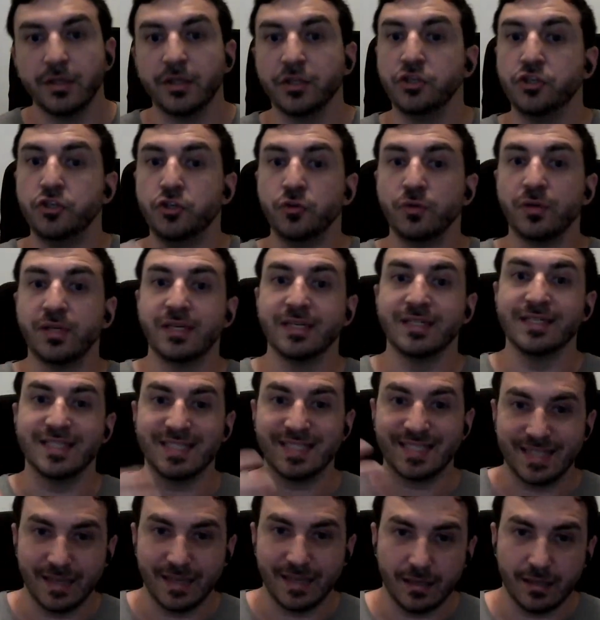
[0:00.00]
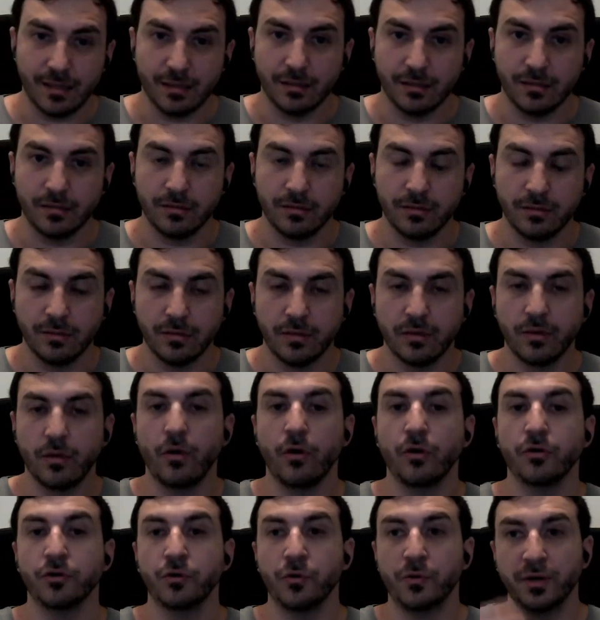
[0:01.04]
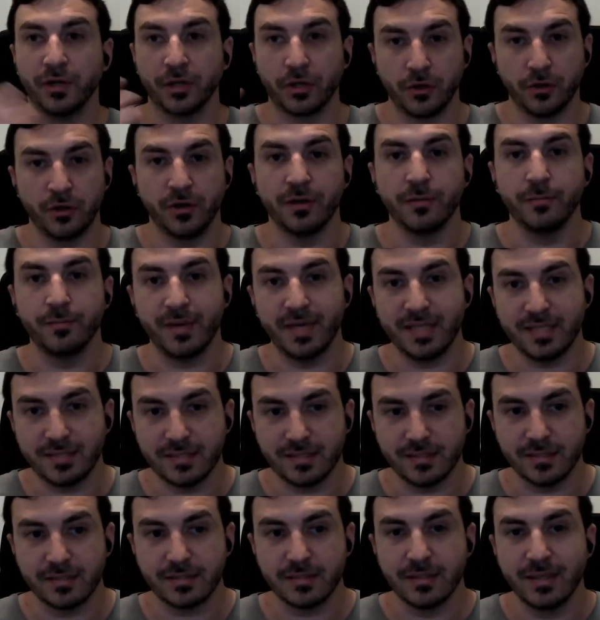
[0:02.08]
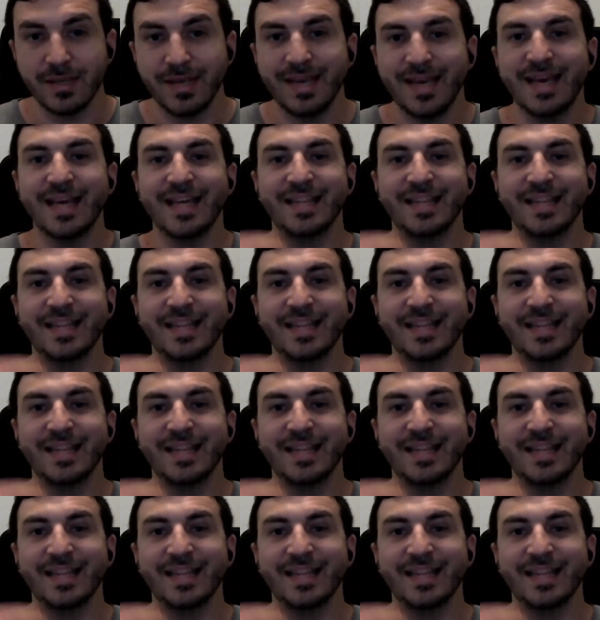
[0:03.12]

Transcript: that you can sell on a recurring basis,